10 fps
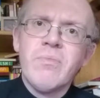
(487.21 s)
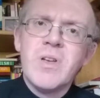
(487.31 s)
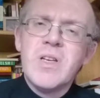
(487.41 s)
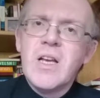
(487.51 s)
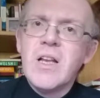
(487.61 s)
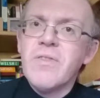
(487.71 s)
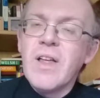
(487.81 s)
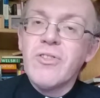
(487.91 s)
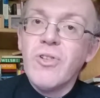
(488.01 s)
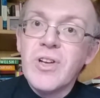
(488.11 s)
particularly if
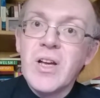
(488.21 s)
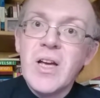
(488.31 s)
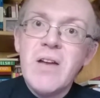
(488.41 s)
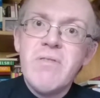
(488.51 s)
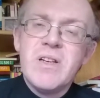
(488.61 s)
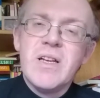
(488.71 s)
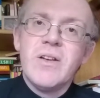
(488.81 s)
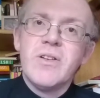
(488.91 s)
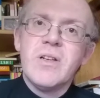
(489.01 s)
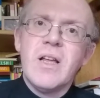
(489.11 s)
that's not our heritage.